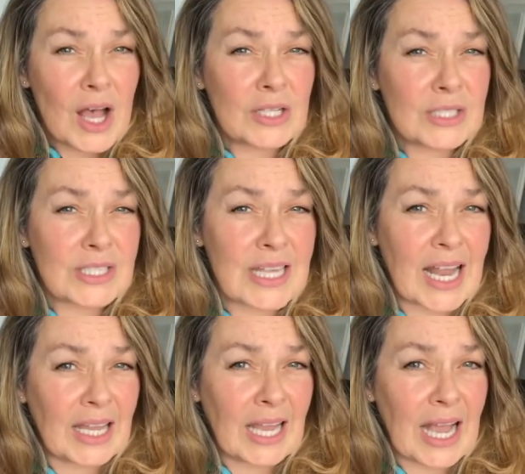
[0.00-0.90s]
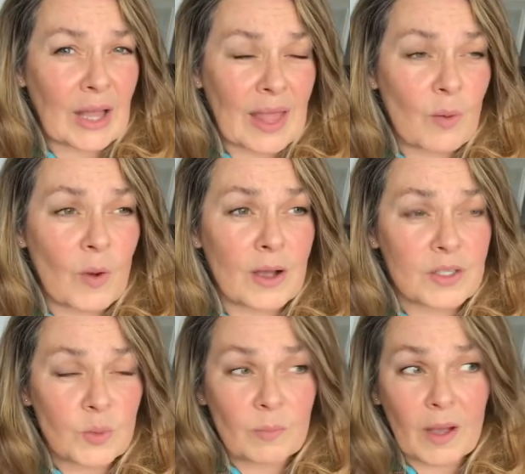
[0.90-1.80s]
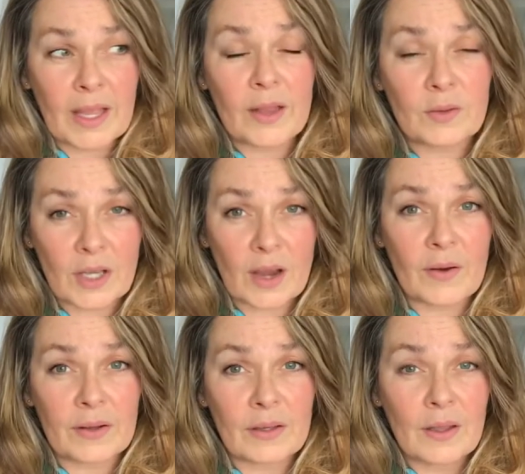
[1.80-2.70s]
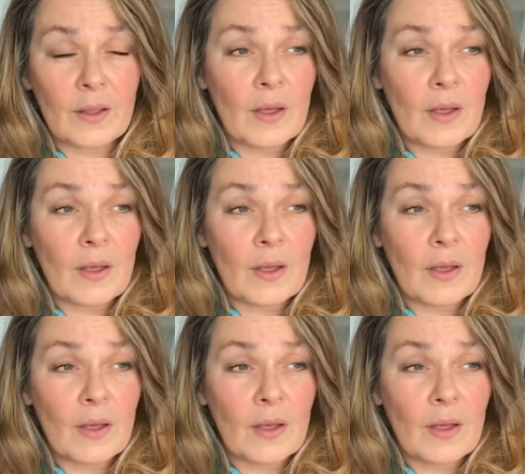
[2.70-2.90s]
understanding how that works with my own current